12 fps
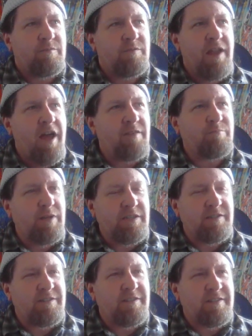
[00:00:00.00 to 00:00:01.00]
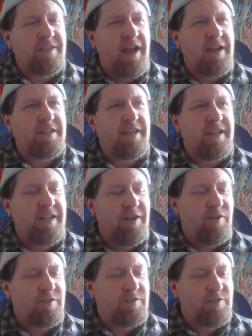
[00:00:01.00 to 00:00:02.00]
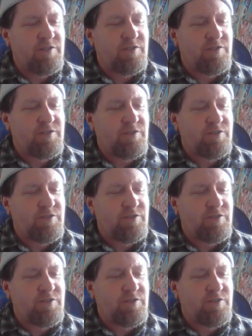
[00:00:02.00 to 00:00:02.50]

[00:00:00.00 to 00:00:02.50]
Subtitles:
But the idea here is just